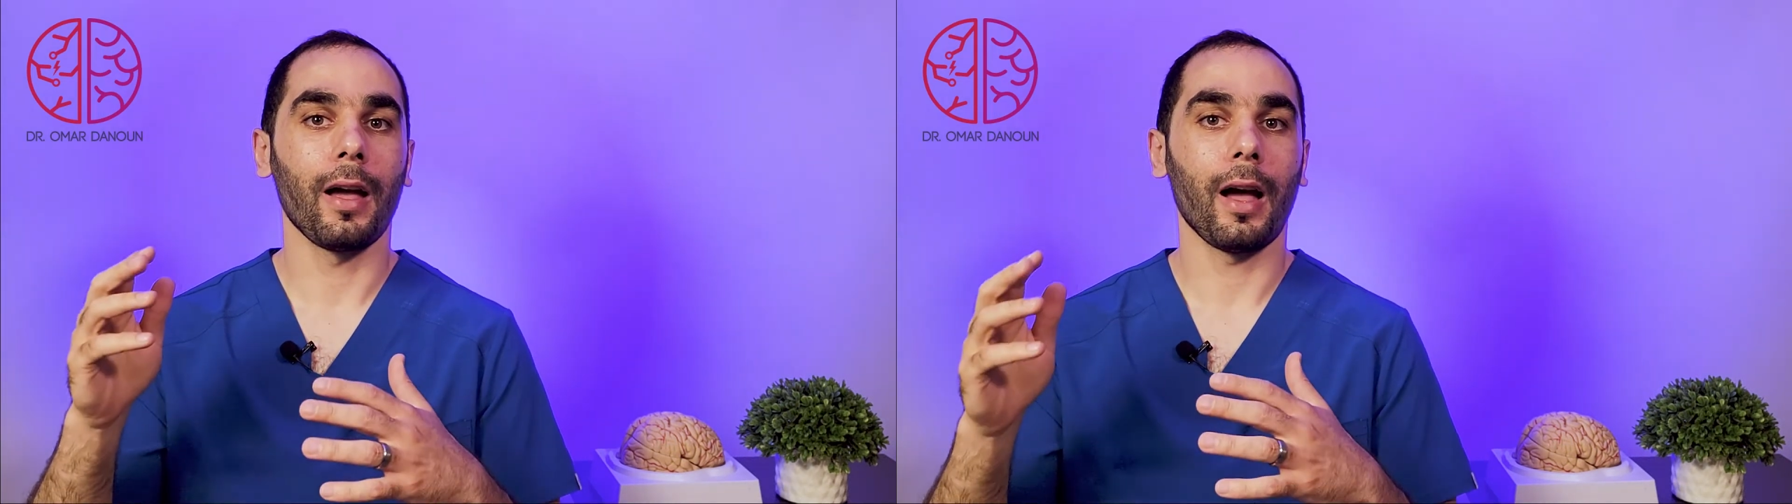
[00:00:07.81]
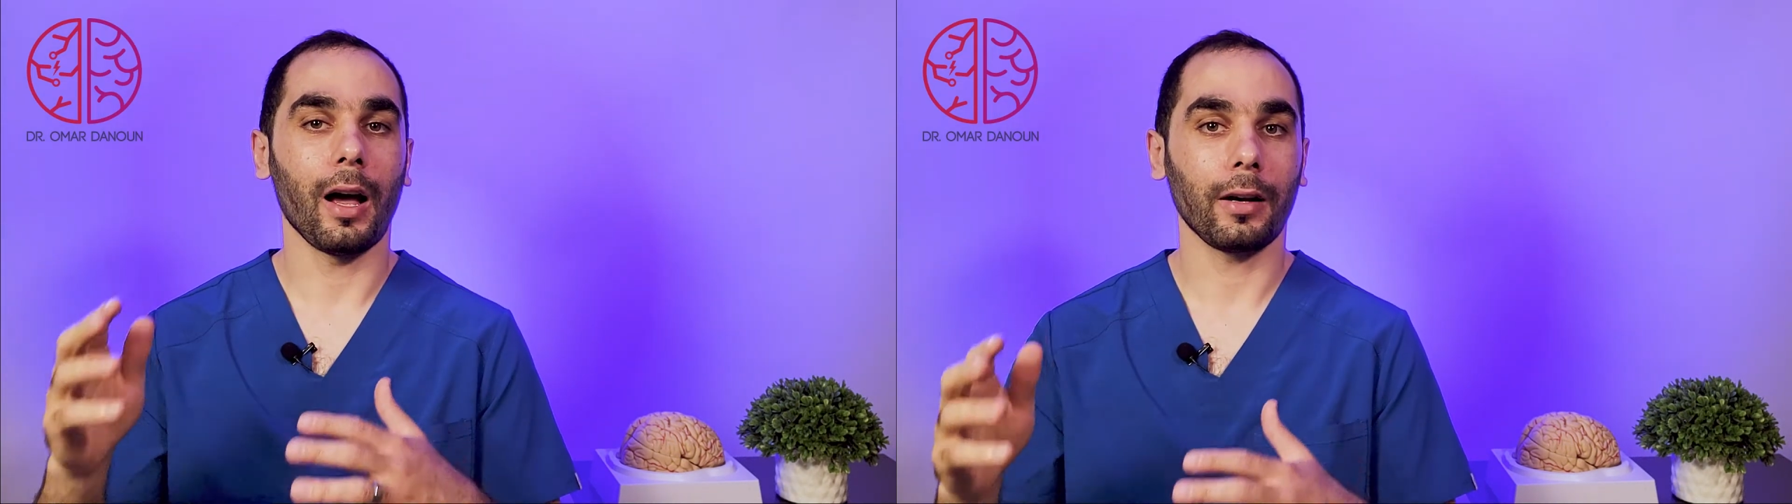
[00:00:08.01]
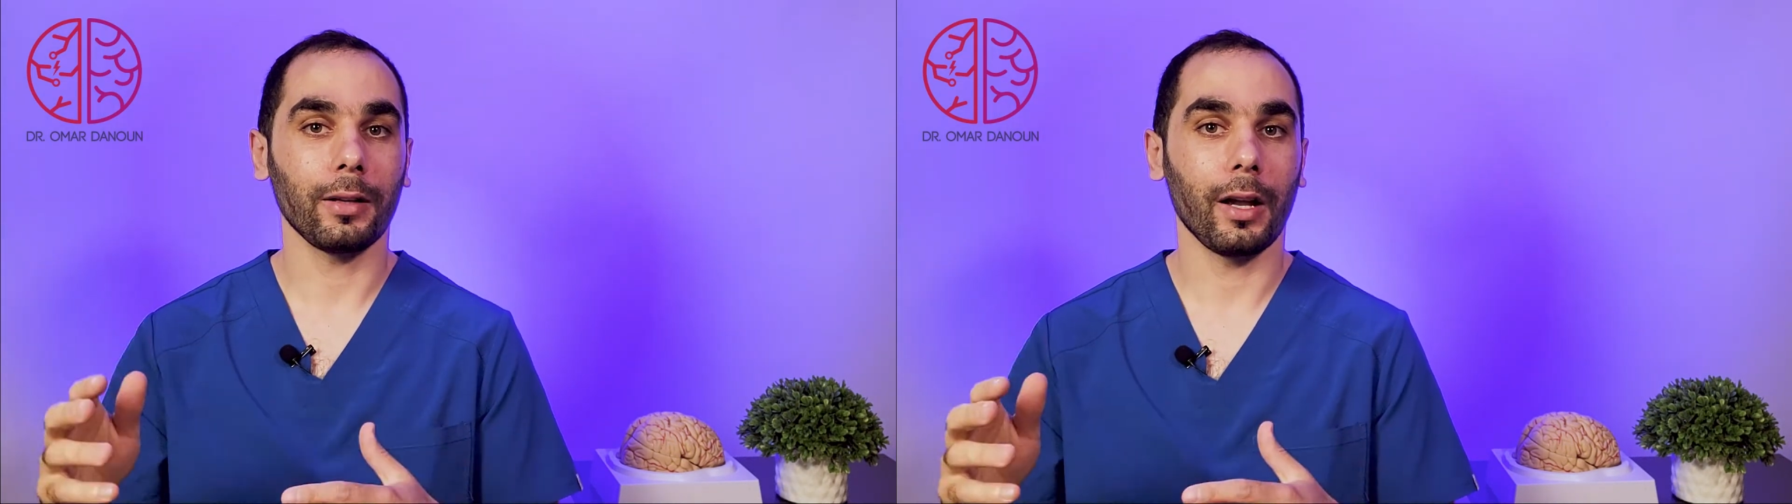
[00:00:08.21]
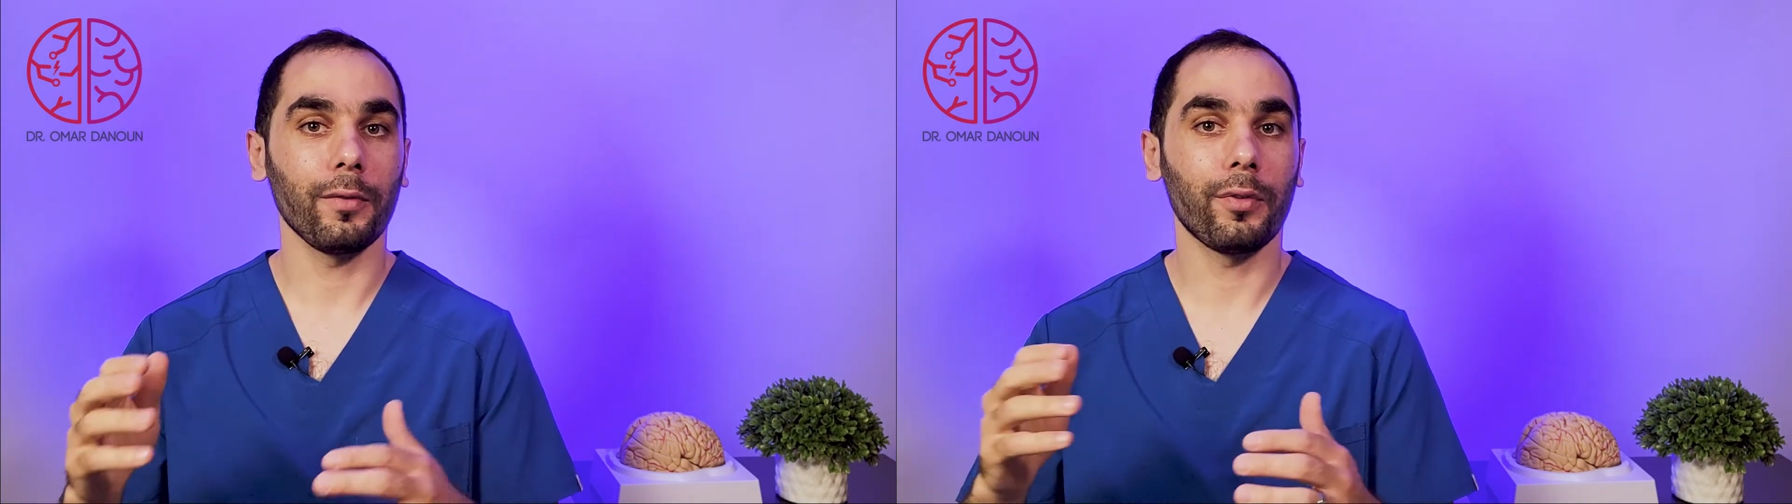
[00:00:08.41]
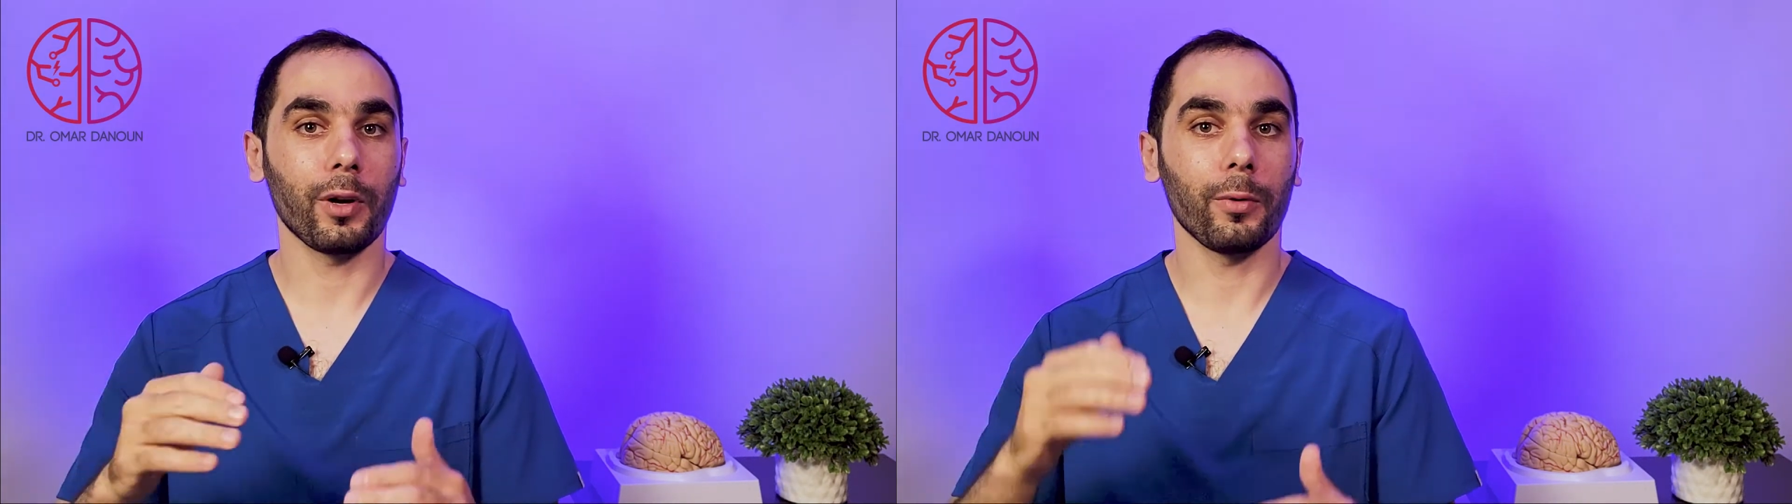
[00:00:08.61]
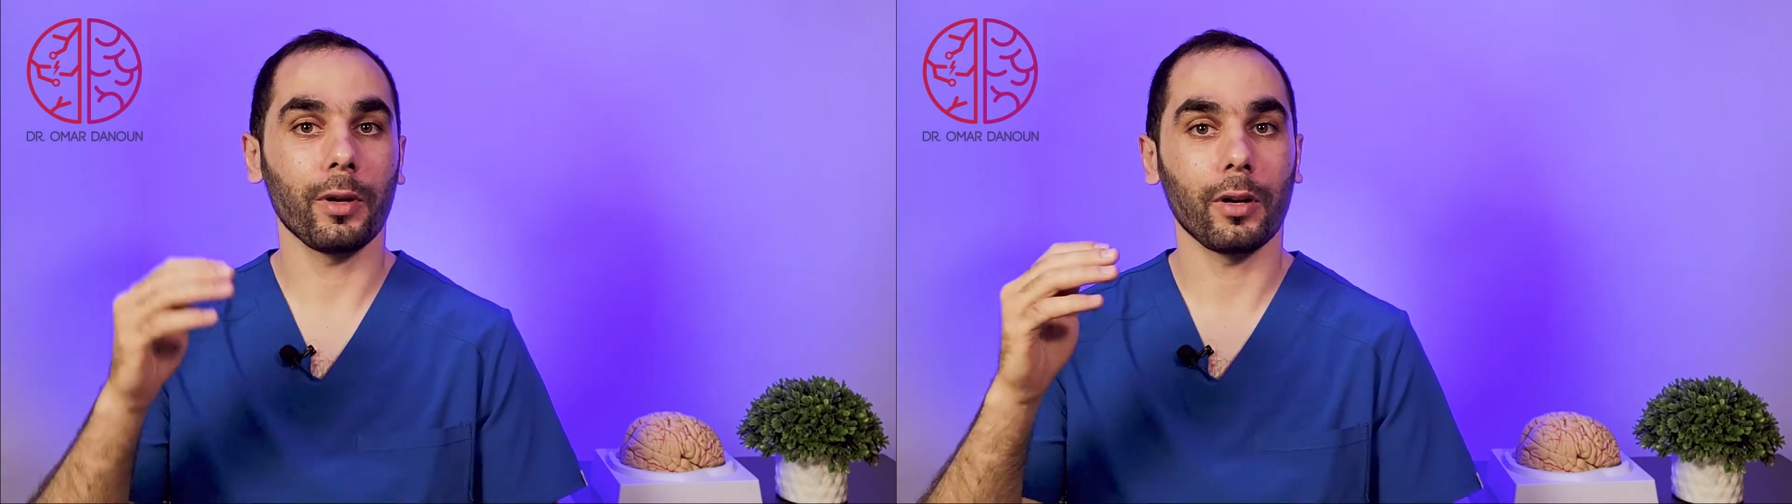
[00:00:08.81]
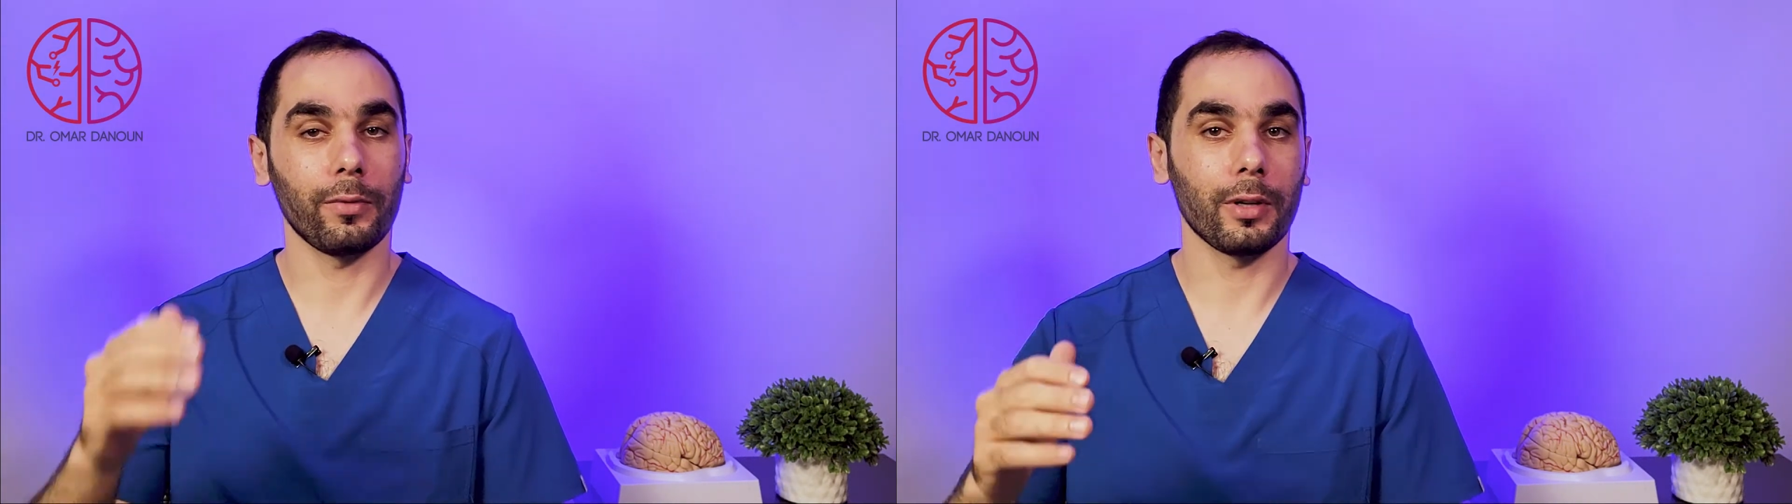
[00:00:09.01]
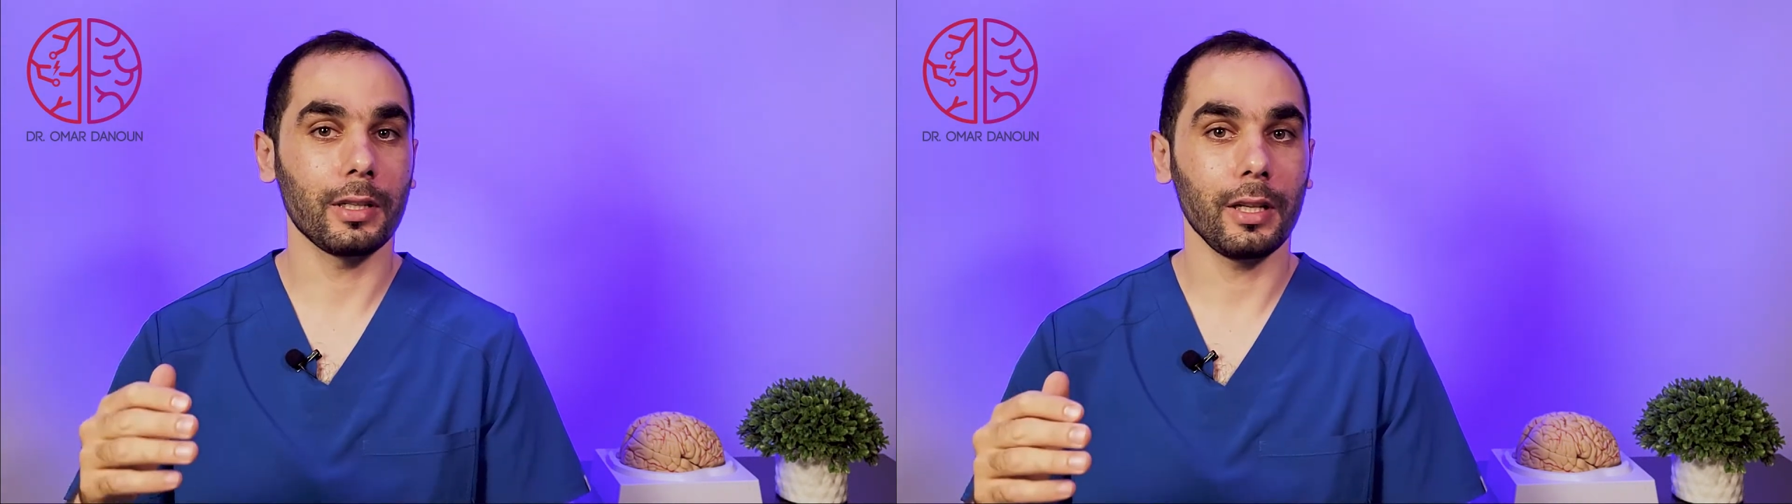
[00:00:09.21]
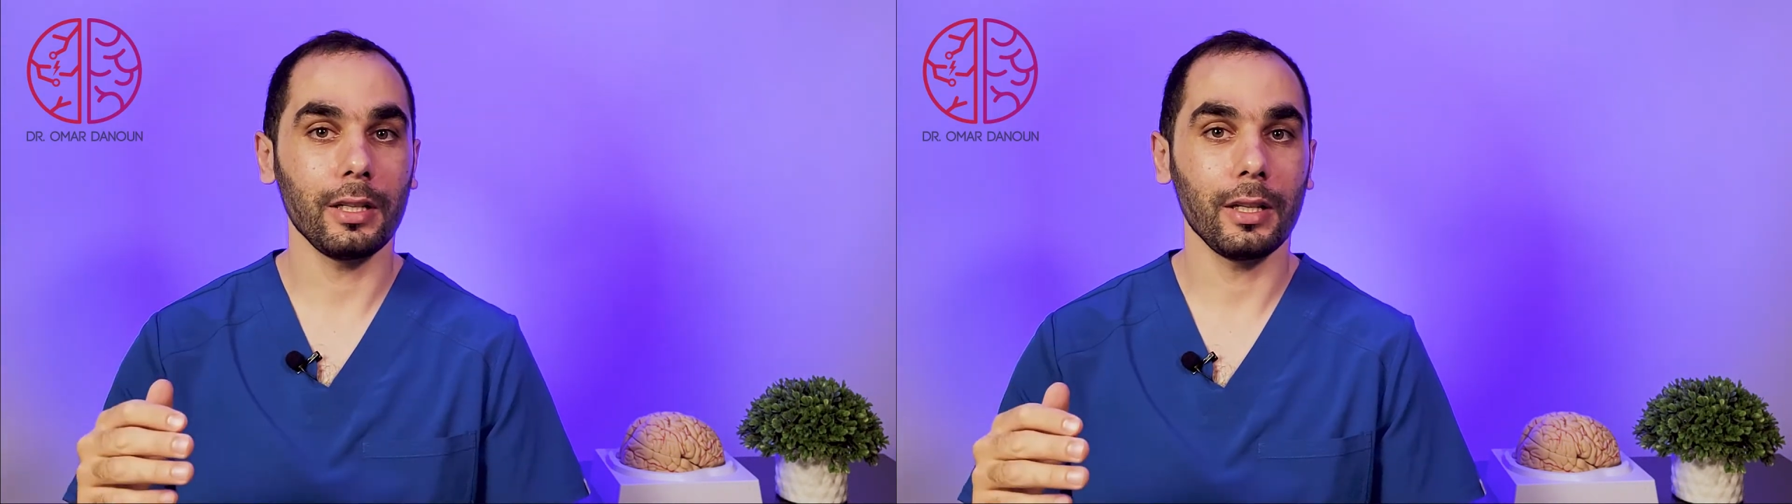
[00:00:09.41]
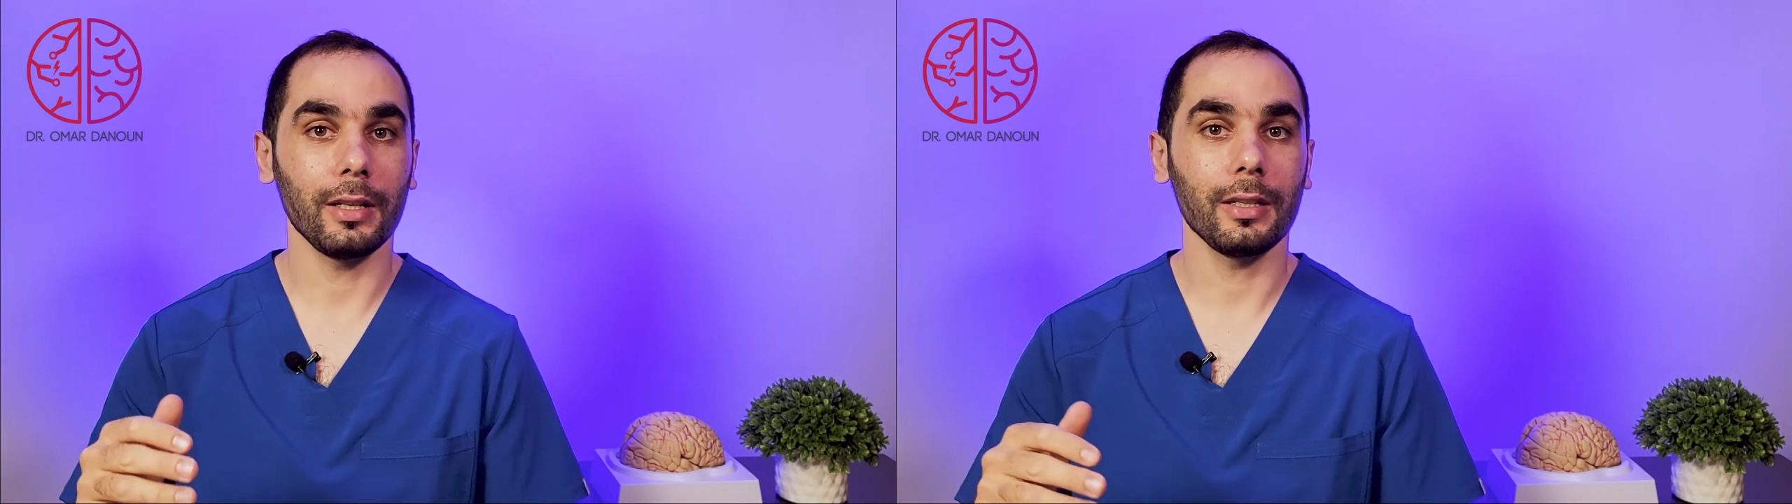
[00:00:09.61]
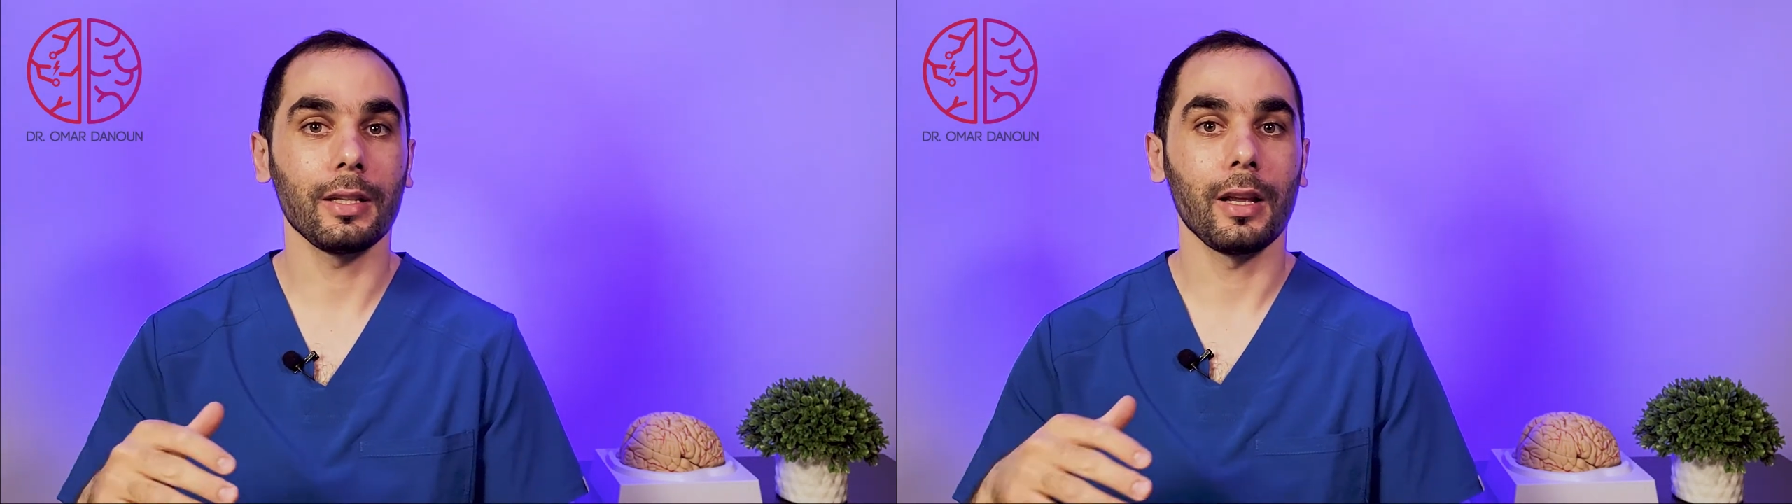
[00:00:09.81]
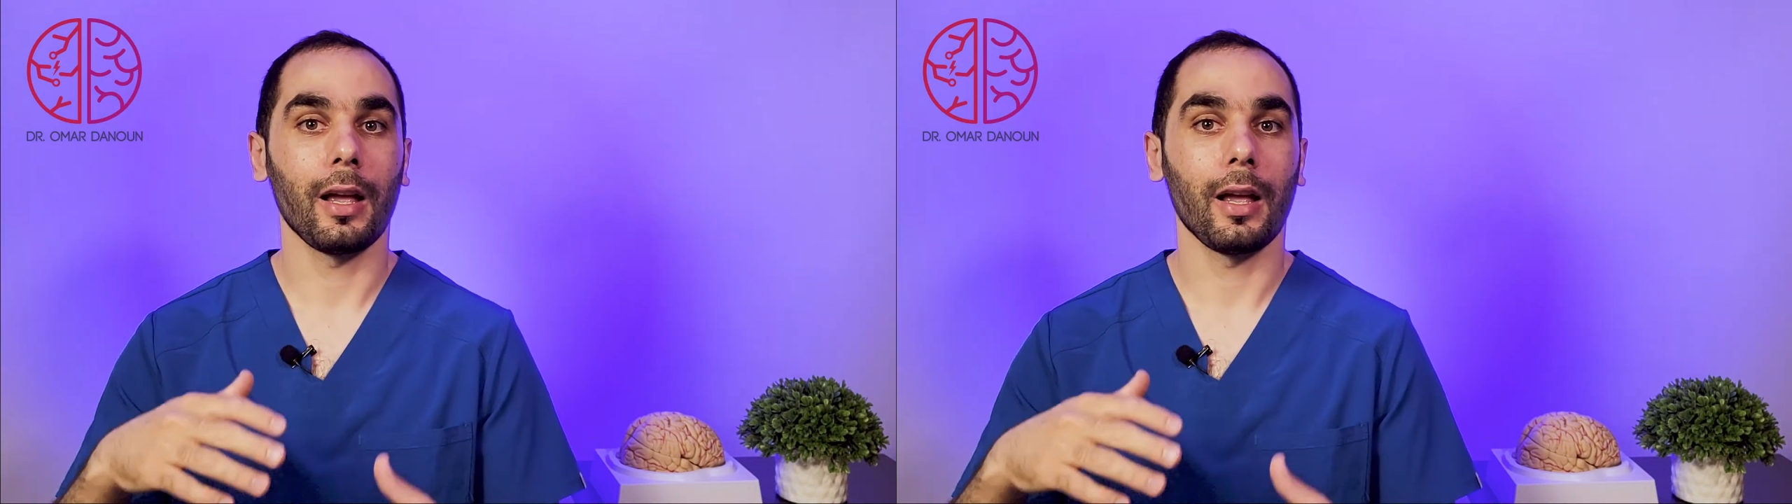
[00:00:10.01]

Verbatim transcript: hard time following conversations,